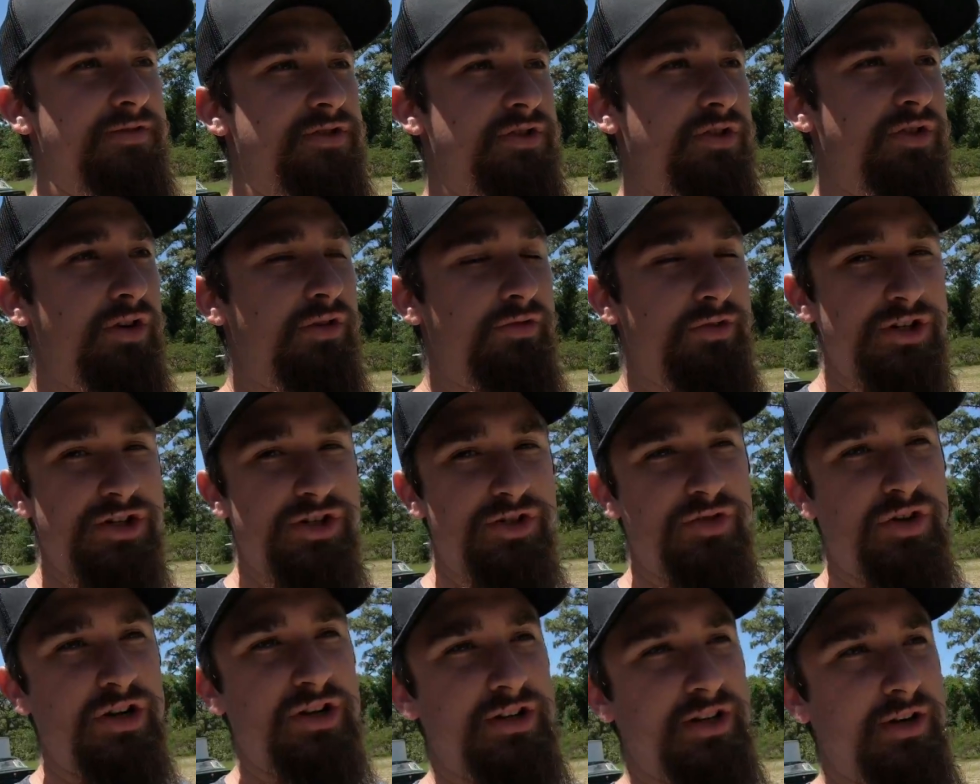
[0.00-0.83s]
So you're
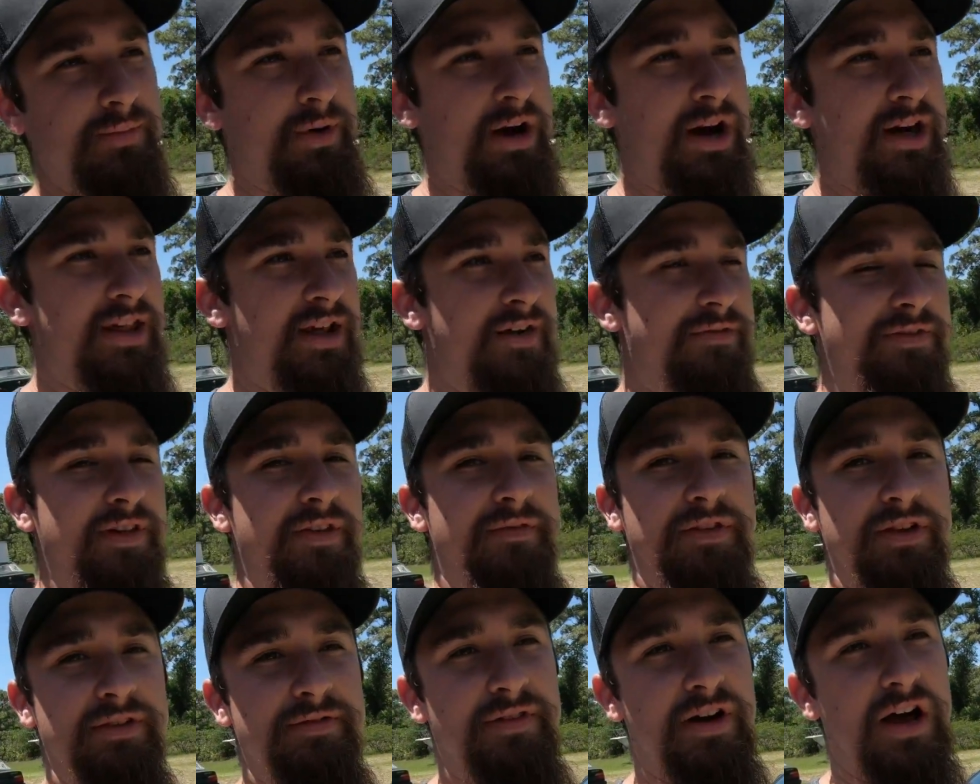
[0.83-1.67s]
restricted by that
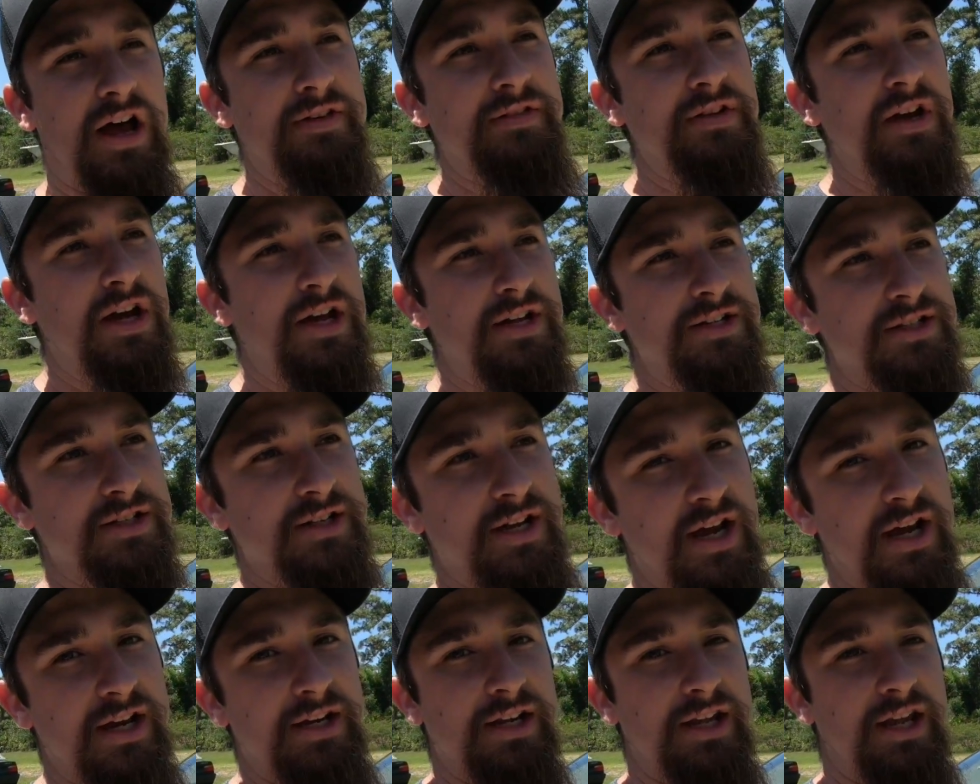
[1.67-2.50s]
55 to
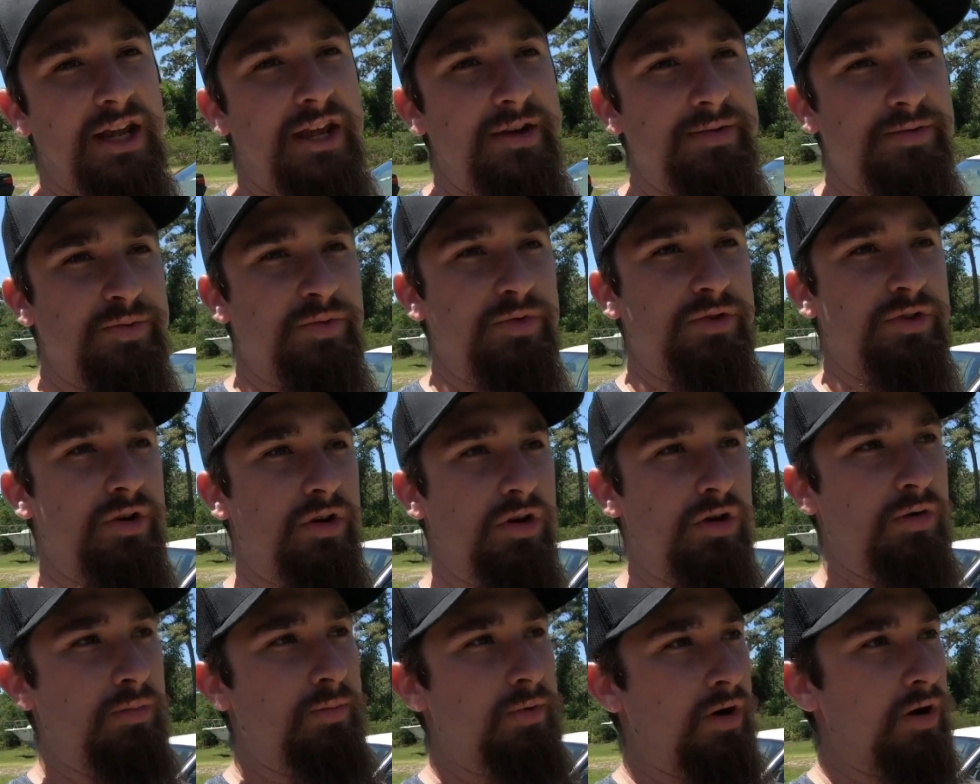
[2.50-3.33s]
90 amps where the
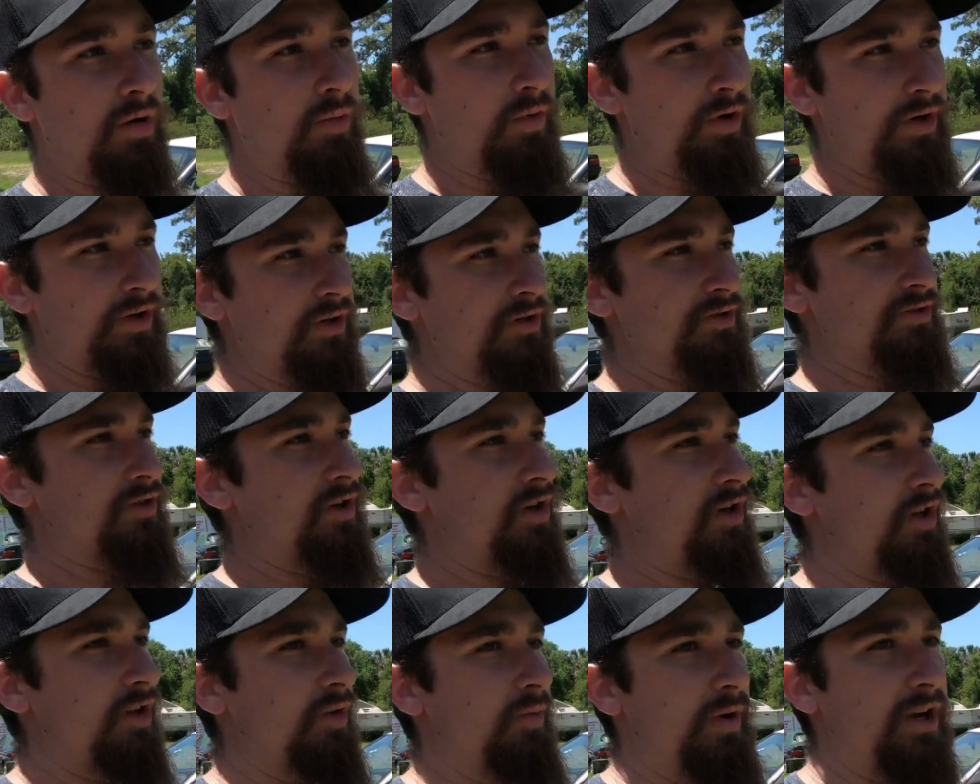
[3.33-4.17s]
Hobart one goes
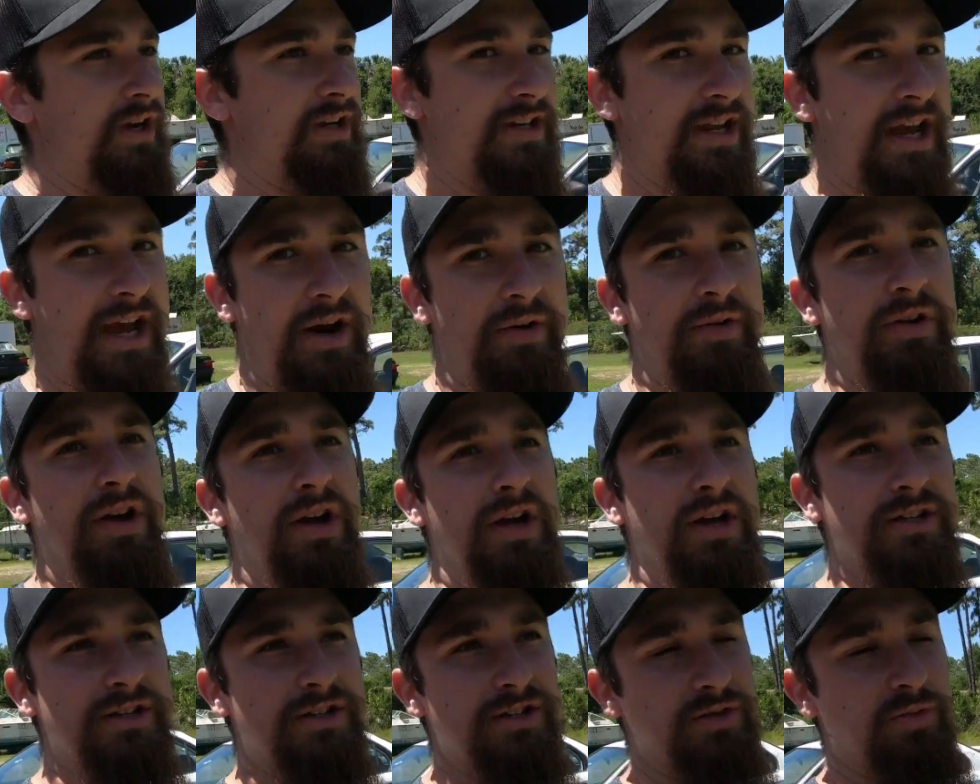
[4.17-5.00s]
all the way down
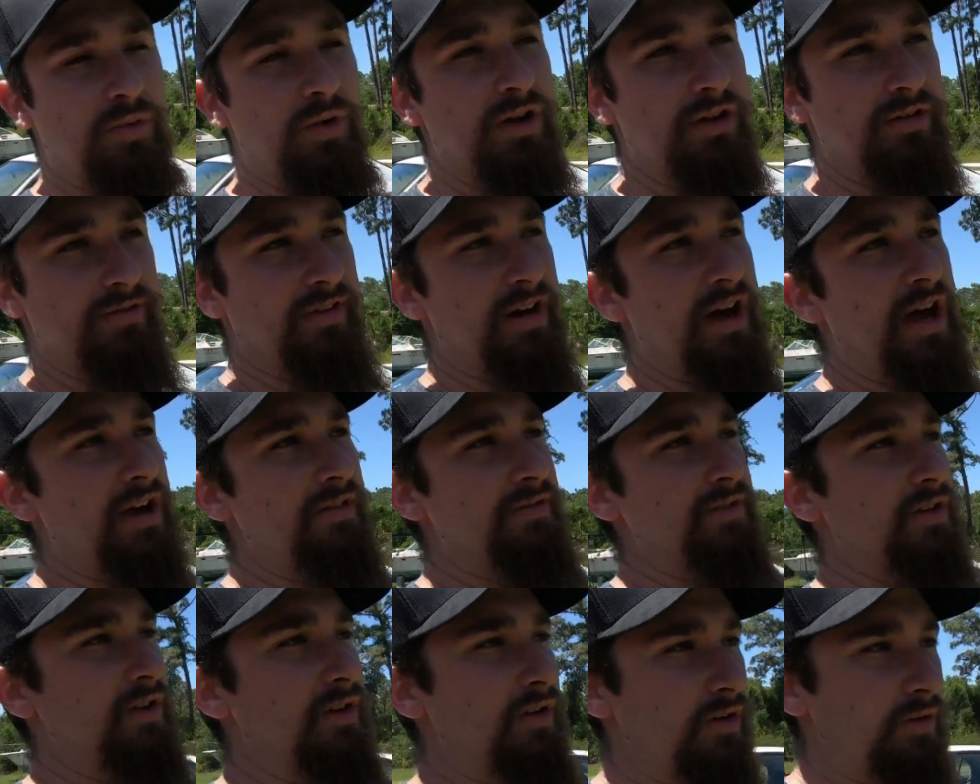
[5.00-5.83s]
to
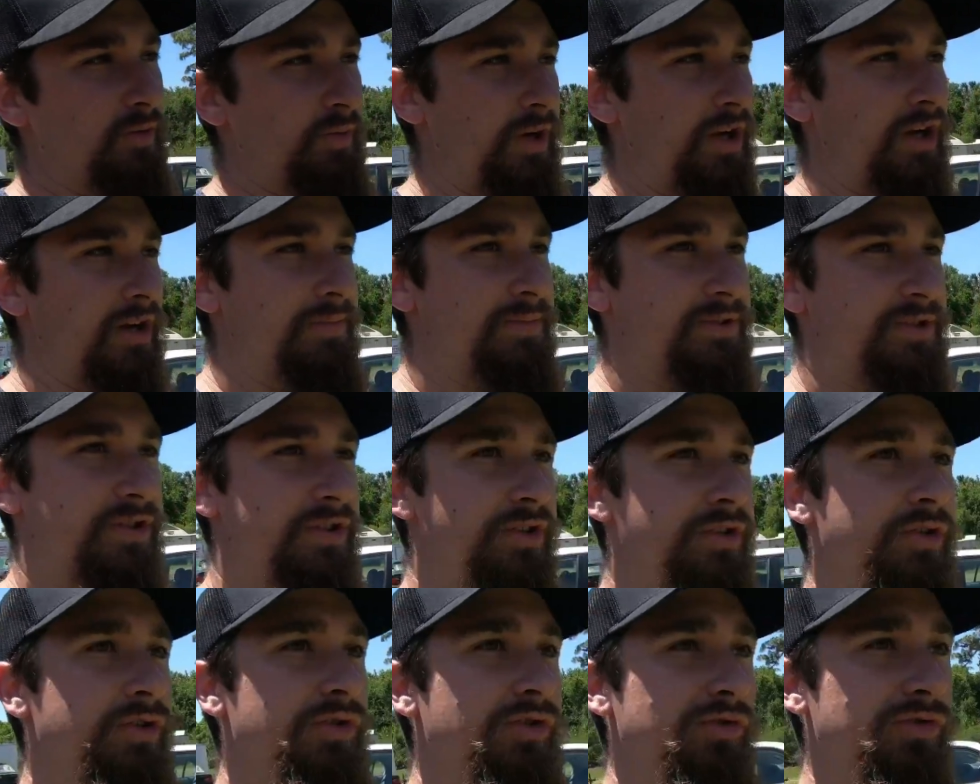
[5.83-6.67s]
25 and all the way up
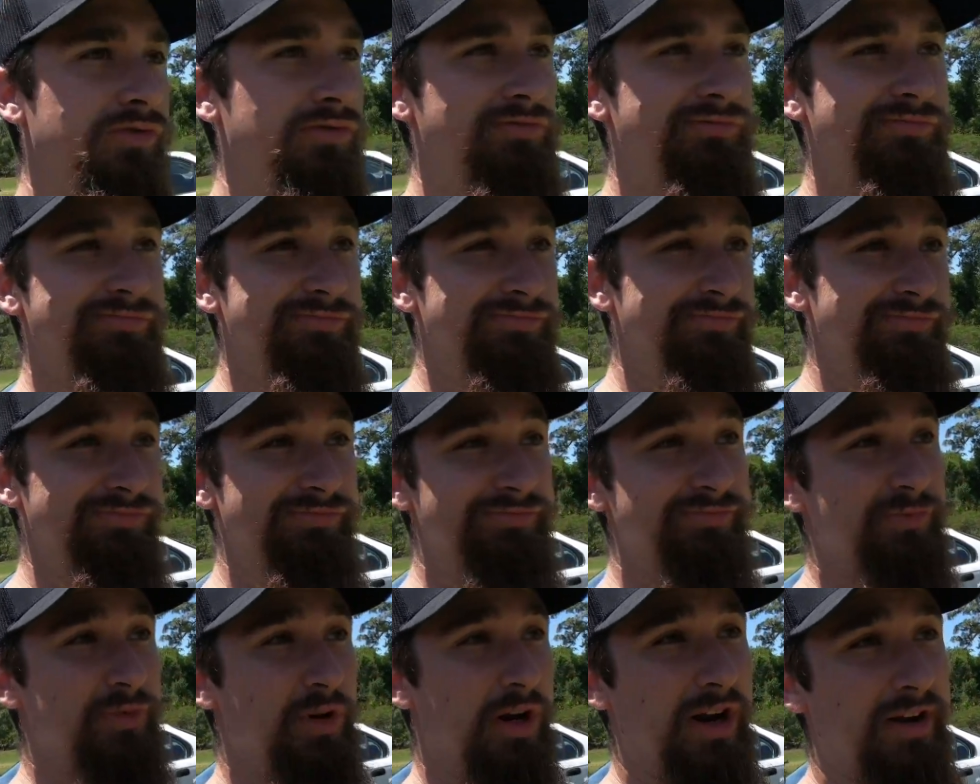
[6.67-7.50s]
to
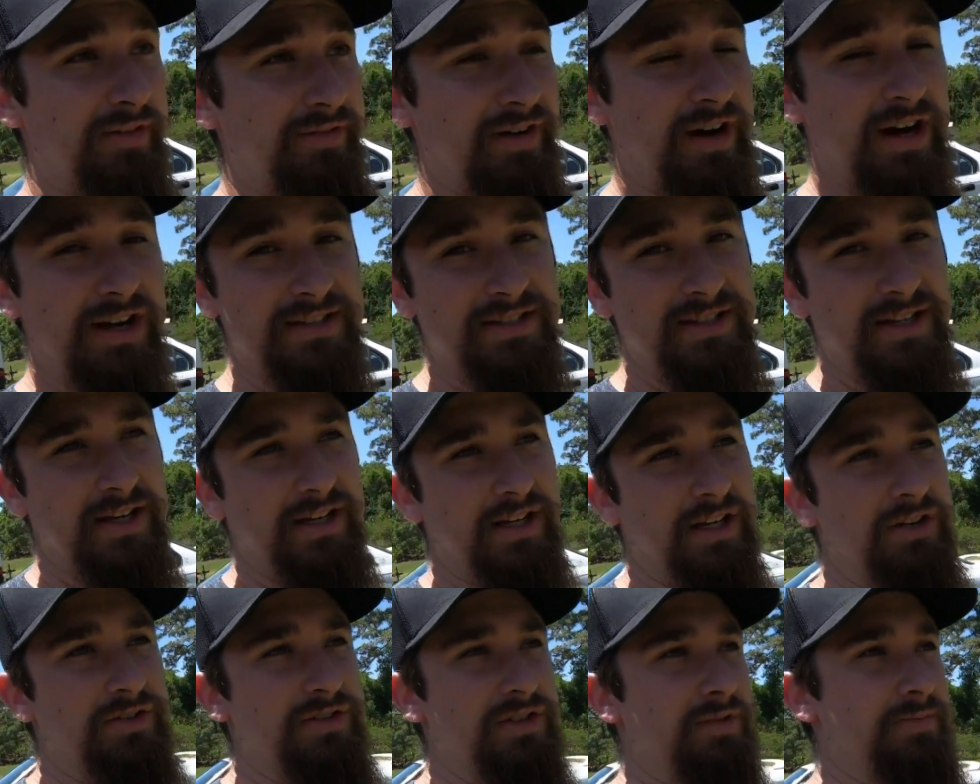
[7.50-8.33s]
mm, whatever I said it
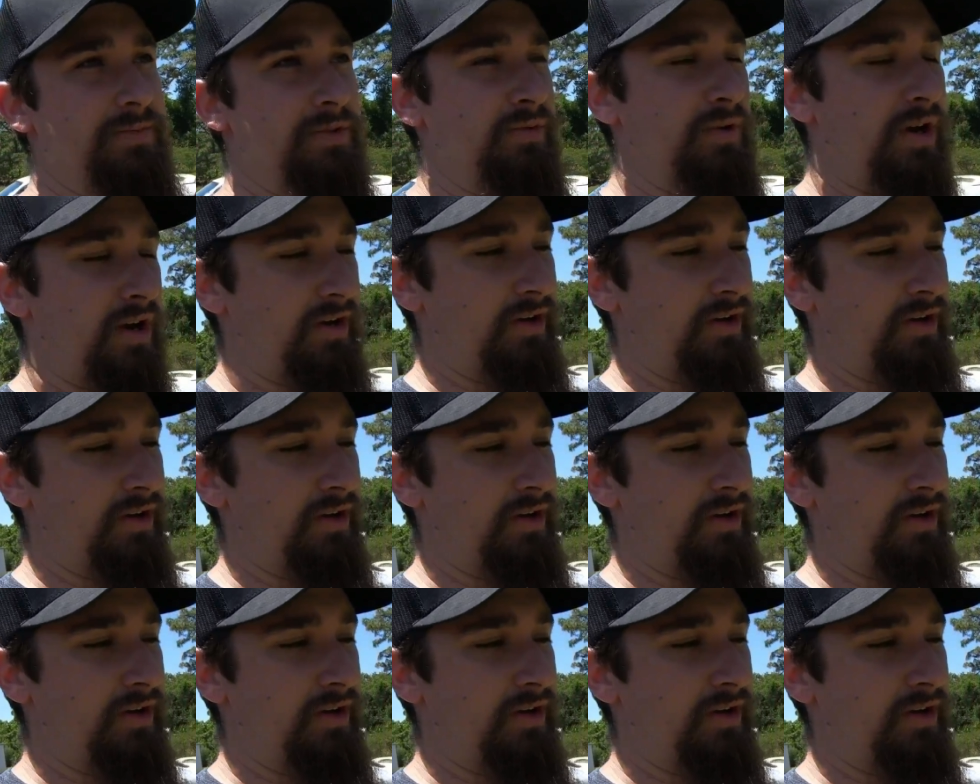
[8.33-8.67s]
goes up to.